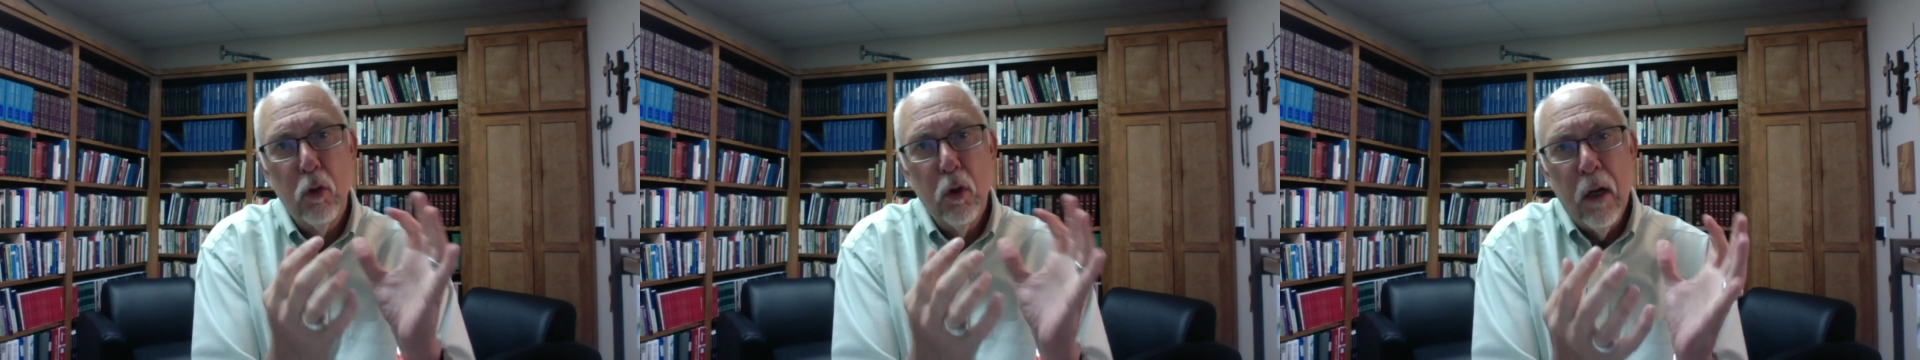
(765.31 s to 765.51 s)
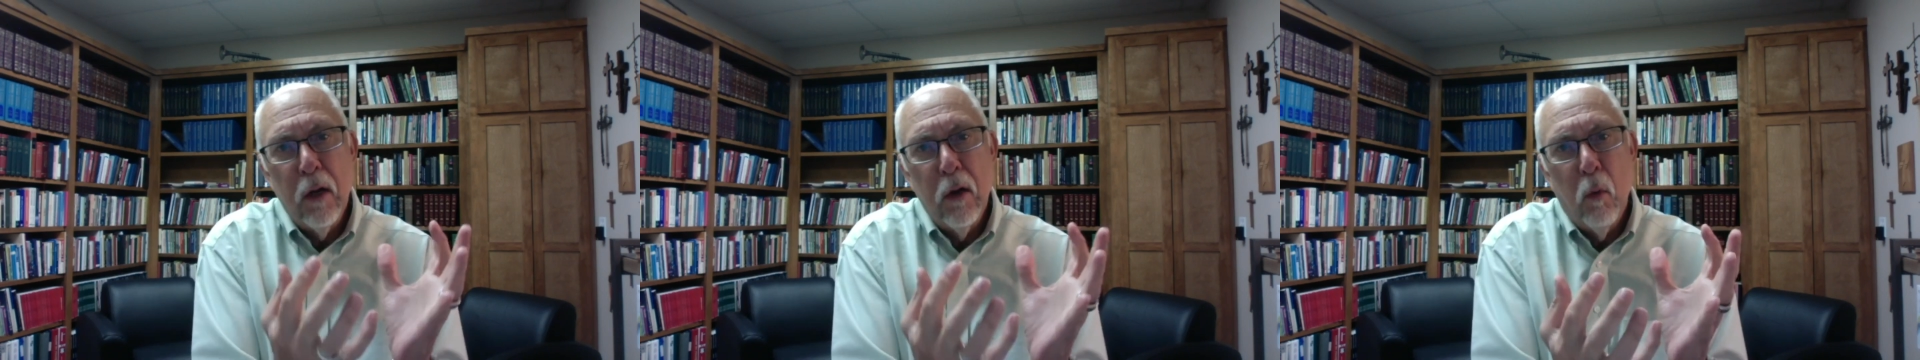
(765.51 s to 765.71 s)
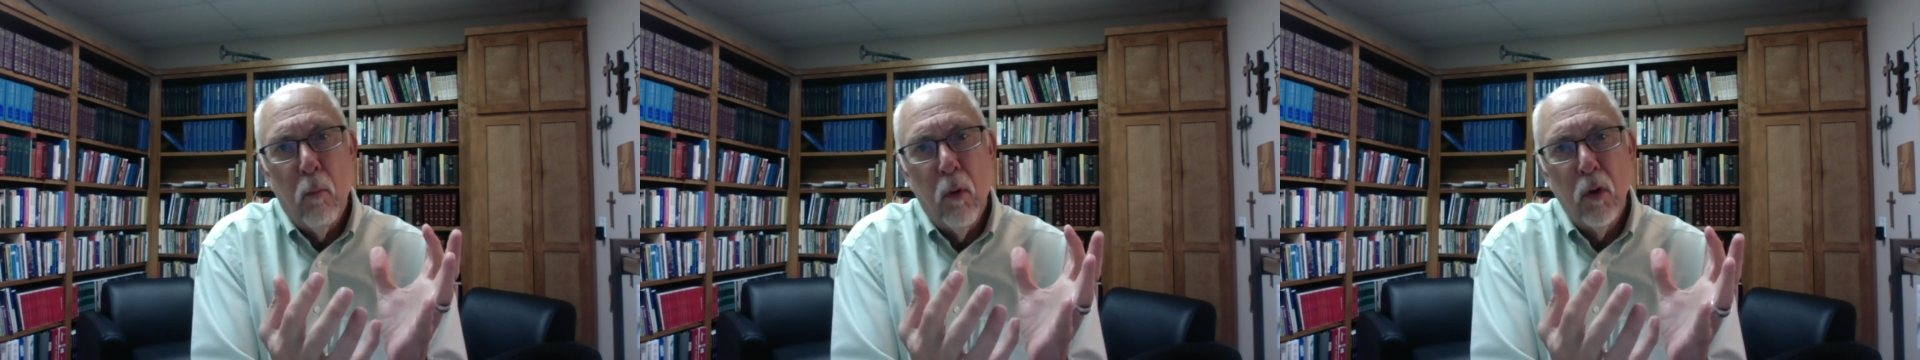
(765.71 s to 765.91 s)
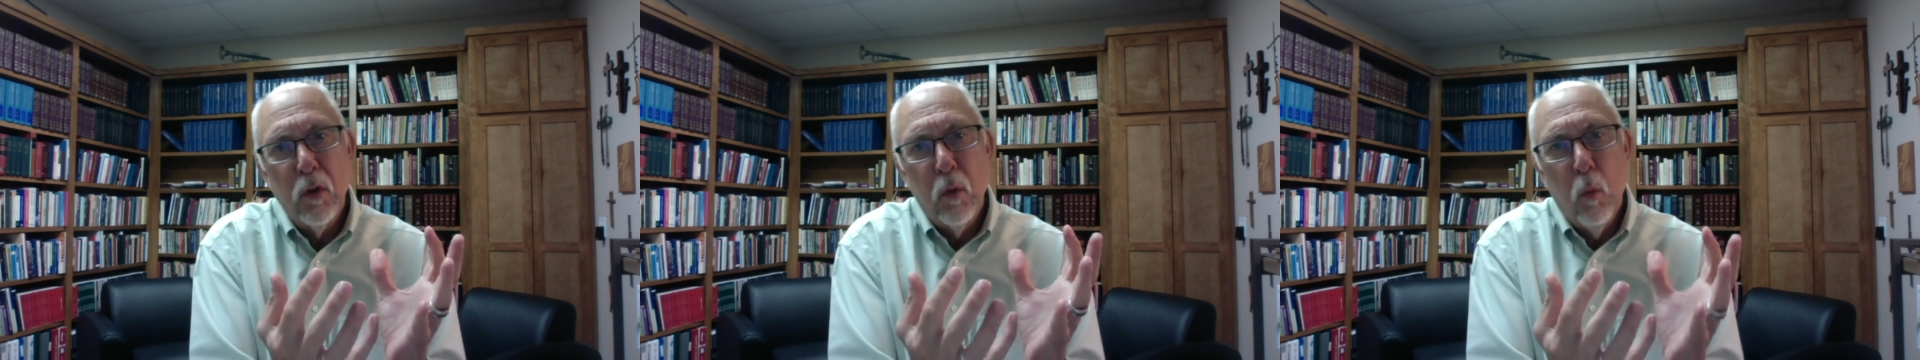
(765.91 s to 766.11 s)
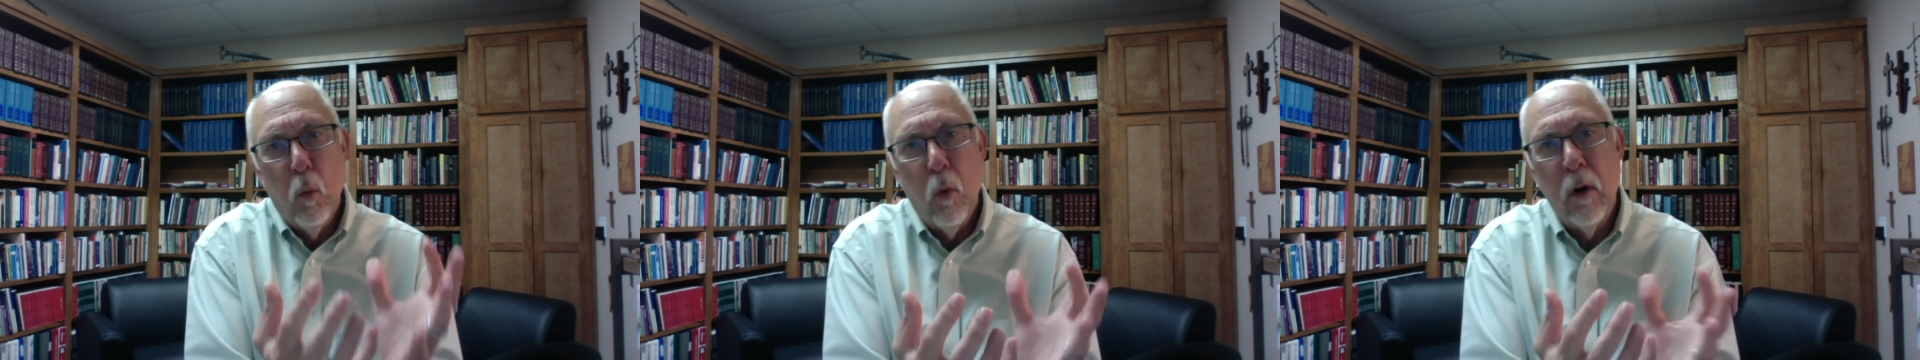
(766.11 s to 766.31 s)
and the
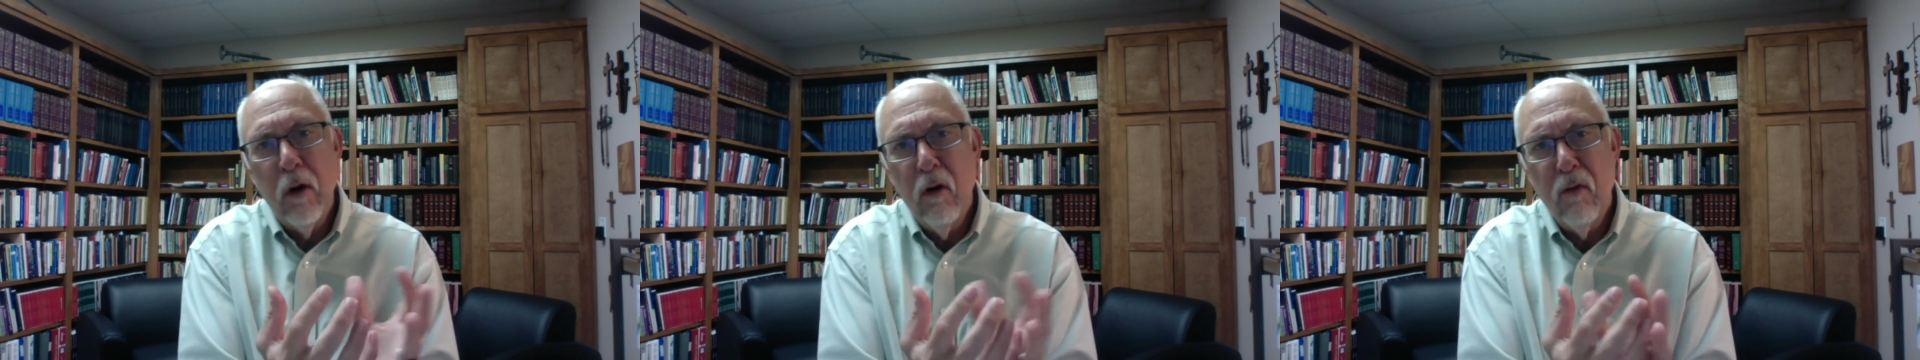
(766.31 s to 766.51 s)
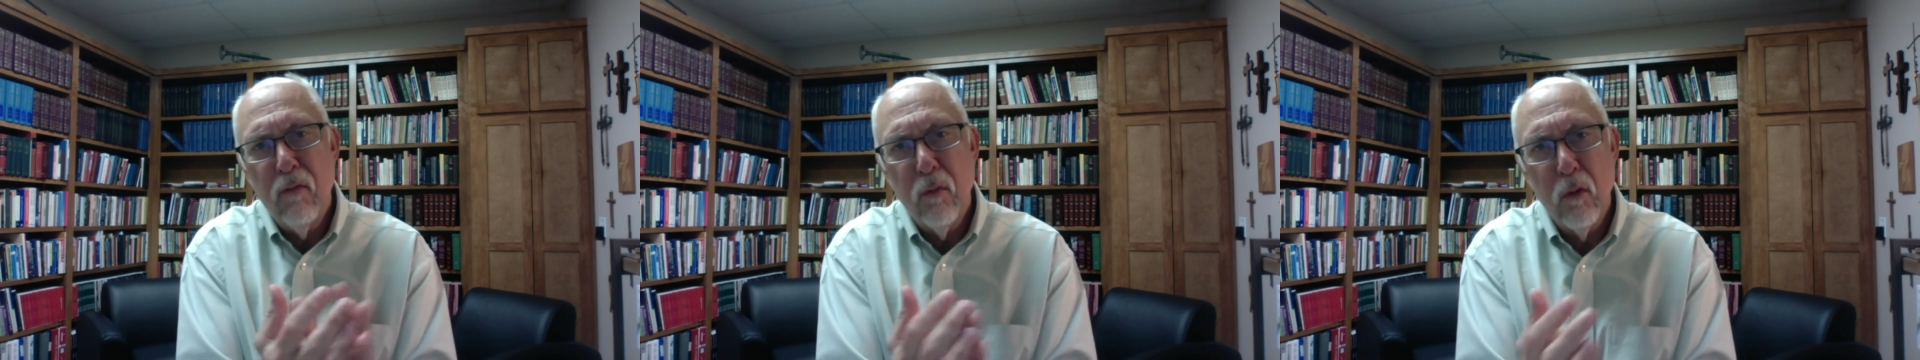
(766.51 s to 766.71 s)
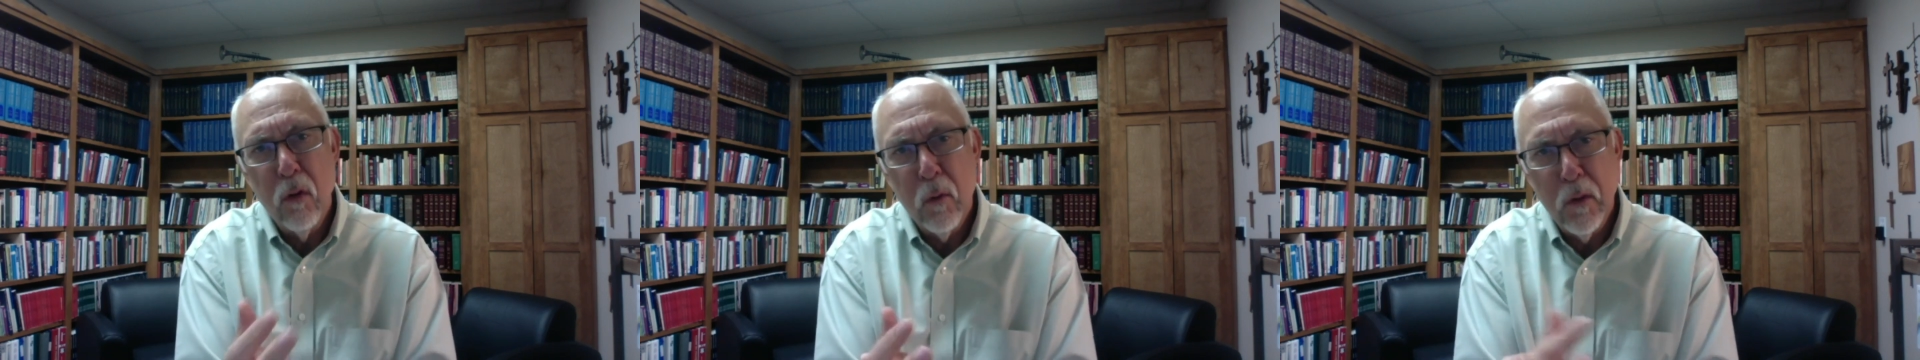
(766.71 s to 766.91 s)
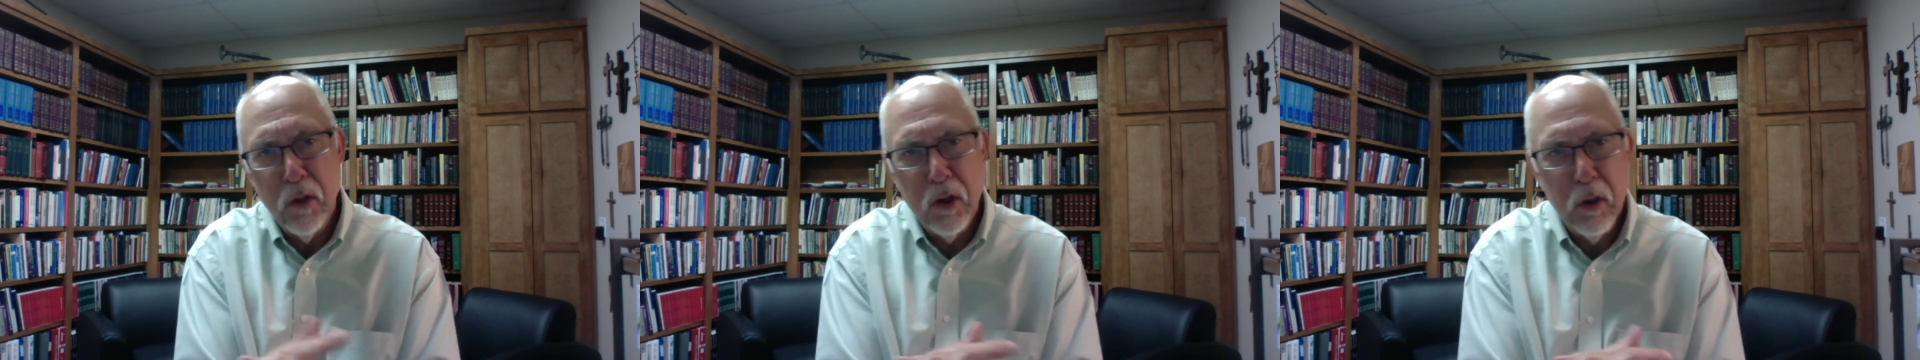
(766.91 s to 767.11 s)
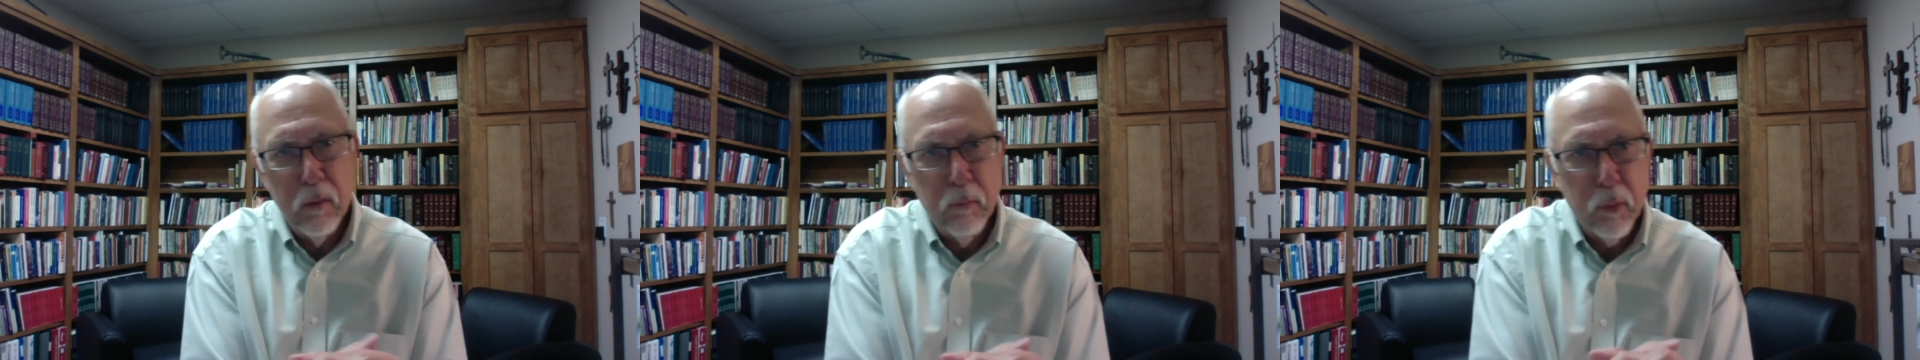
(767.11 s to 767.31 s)
most wonderful
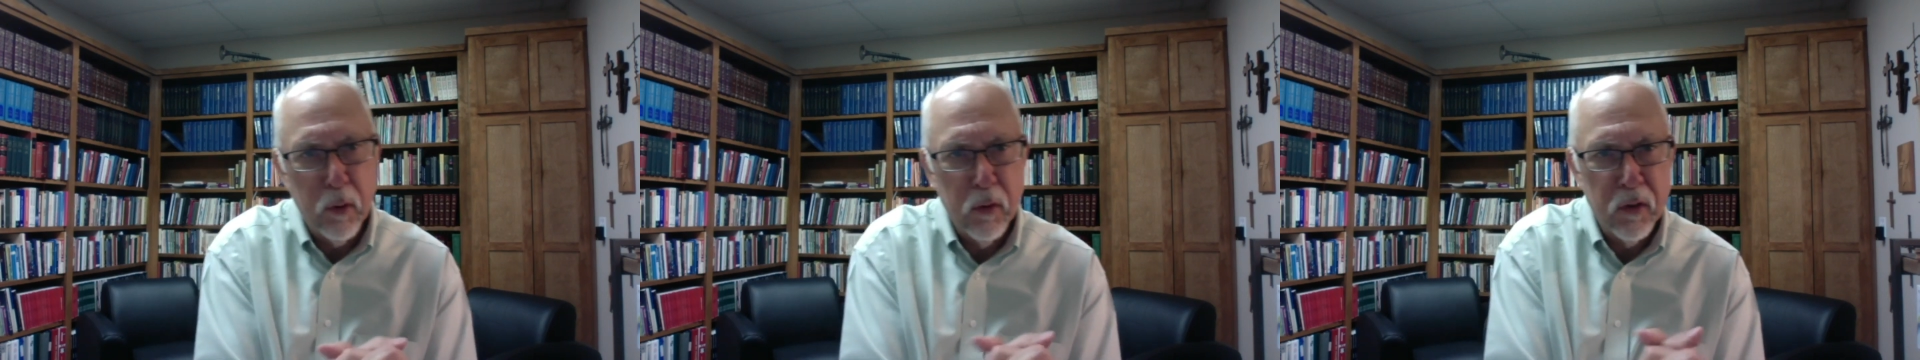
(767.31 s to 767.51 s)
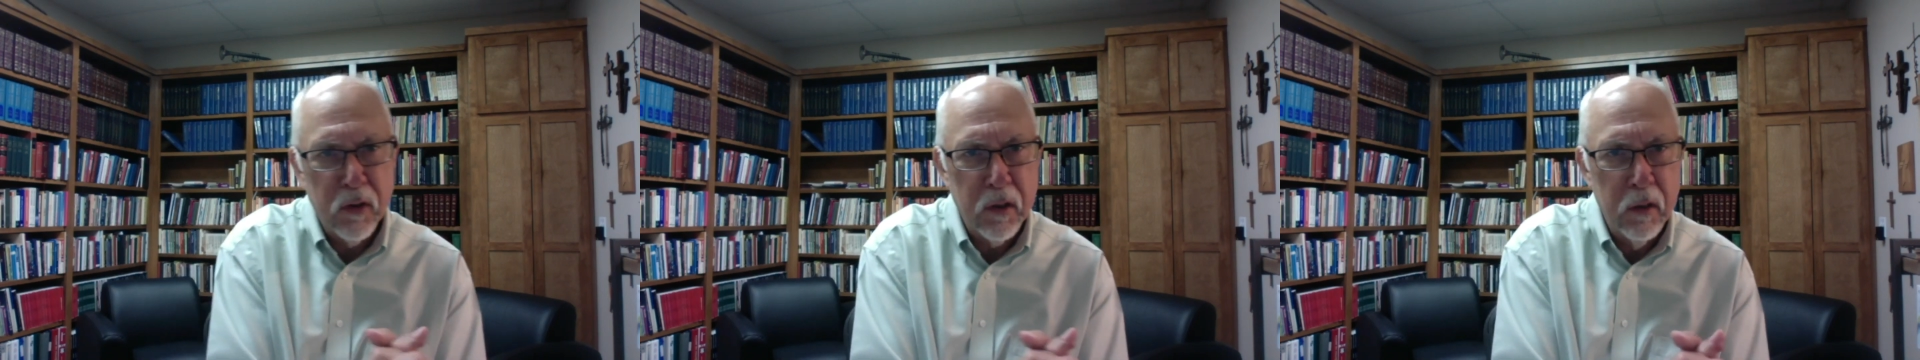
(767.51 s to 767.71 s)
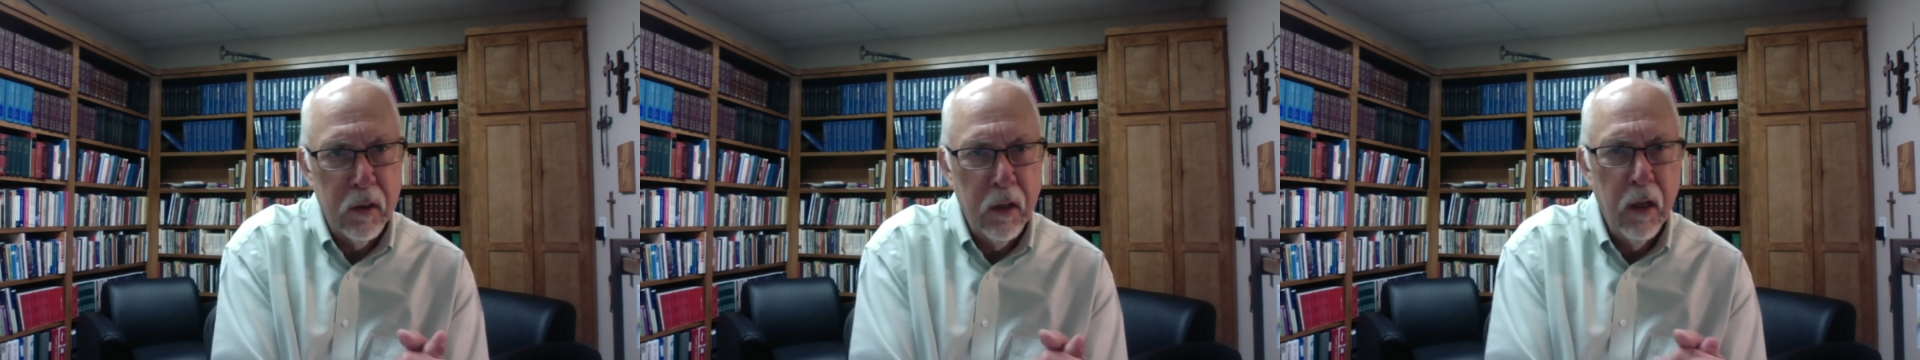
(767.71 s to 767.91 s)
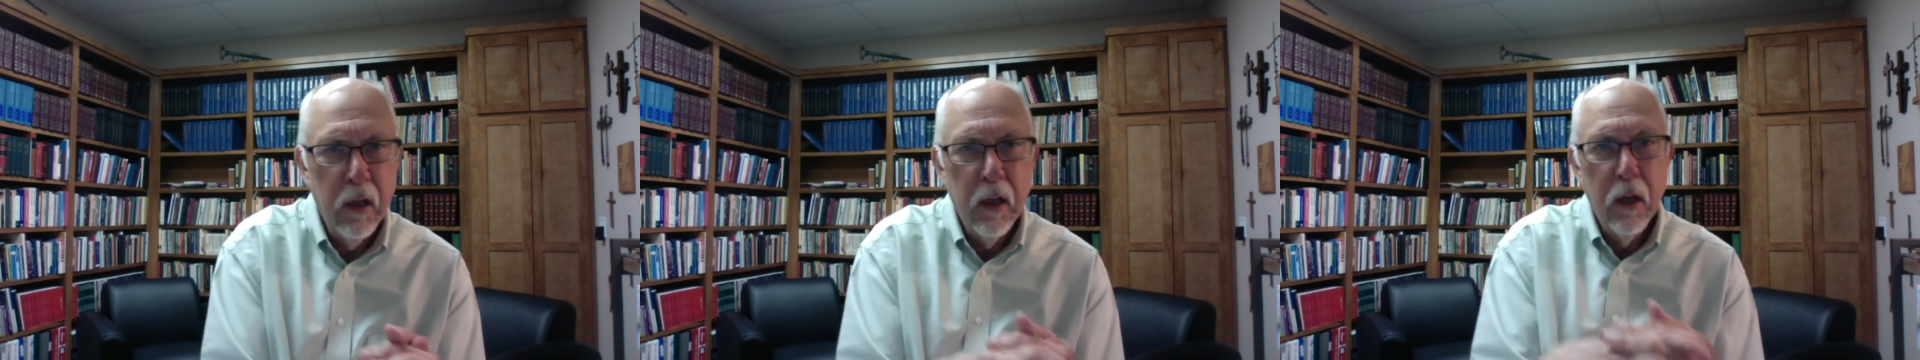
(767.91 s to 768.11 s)
Christian person